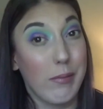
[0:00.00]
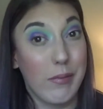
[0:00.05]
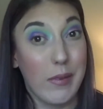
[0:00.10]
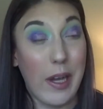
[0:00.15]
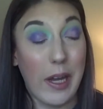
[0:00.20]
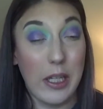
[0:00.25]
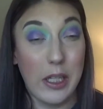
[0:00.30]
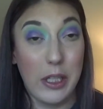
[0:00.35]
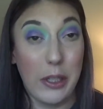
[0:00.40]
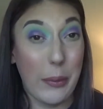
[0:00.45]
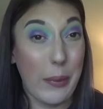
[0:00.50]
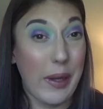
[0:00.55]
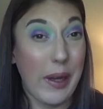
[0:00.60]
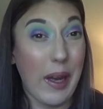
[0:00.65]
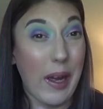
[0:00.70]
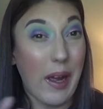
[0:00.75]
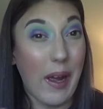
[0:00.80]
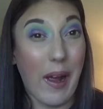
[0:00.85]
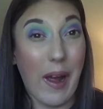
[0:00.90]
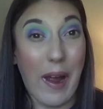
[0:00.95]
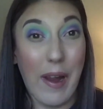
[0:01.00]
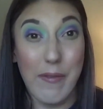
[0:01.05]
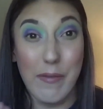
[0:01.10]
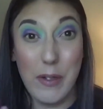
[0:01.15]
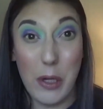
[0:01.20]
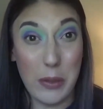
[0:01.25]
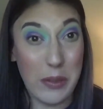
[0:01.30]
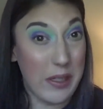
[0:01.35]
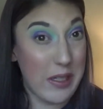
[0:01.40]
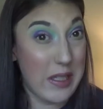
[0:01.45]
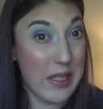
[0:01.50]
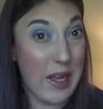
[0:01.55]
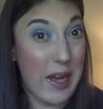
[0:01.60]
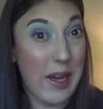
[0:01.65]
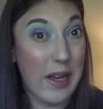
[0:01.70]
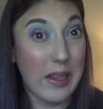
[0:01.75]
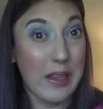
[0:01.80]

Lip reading: can do it. I've noticed that